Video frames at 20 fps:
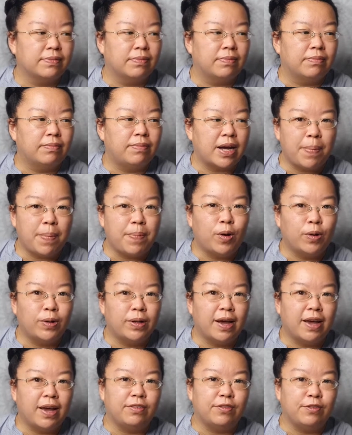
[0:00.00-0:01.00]
bipolar
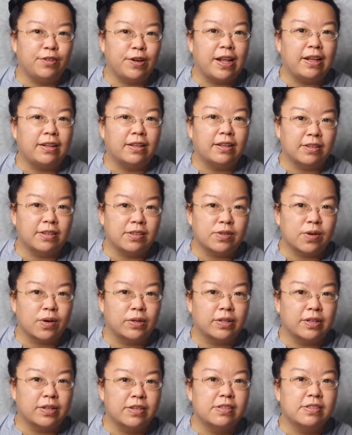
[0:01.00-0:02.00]
and related
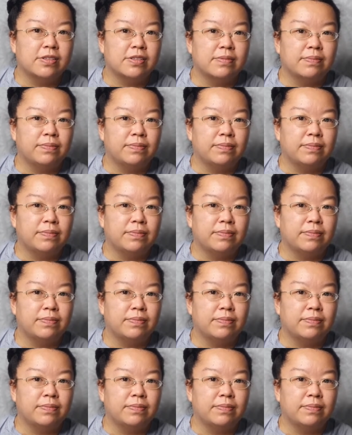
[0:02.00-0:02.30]
disorders,